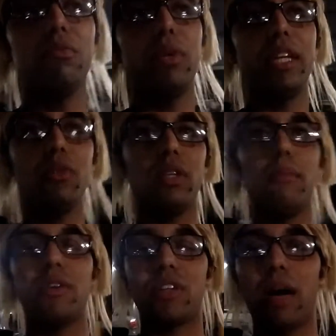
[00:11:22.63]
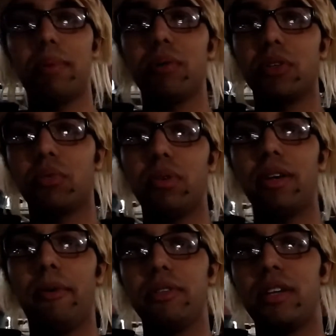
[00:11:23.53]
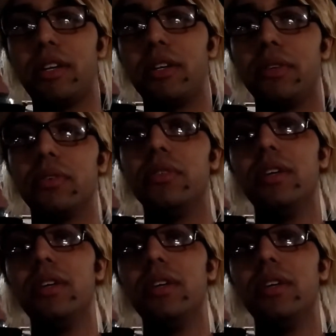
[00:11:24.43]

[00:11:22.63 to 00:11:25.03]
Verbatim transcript: We didn't do that much shopping because we, it was a new